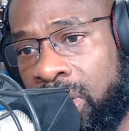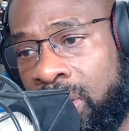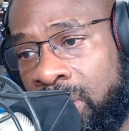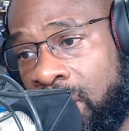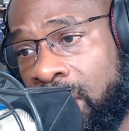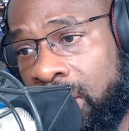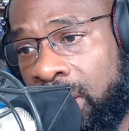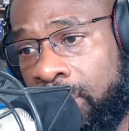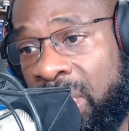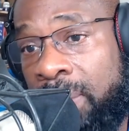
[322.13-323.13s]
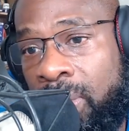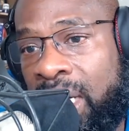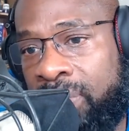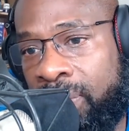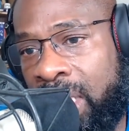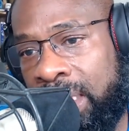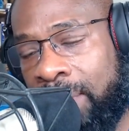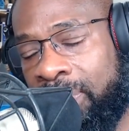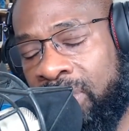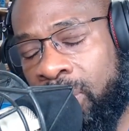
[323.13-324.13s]
And honestly, the people have to rise
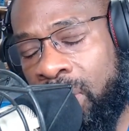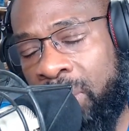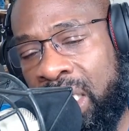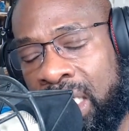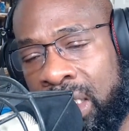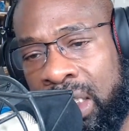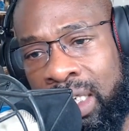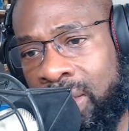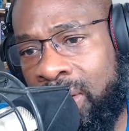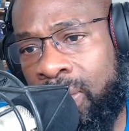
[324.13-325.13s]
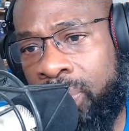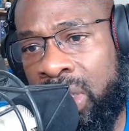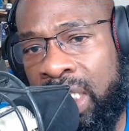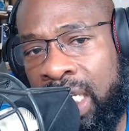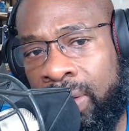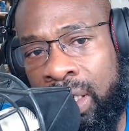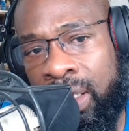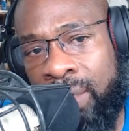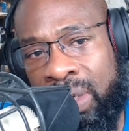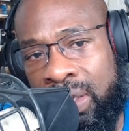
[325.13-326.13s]
up if they want to make that change. So don't put that on the
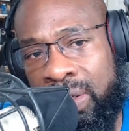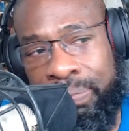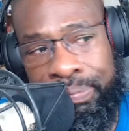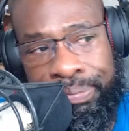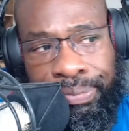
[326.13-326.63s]
companies.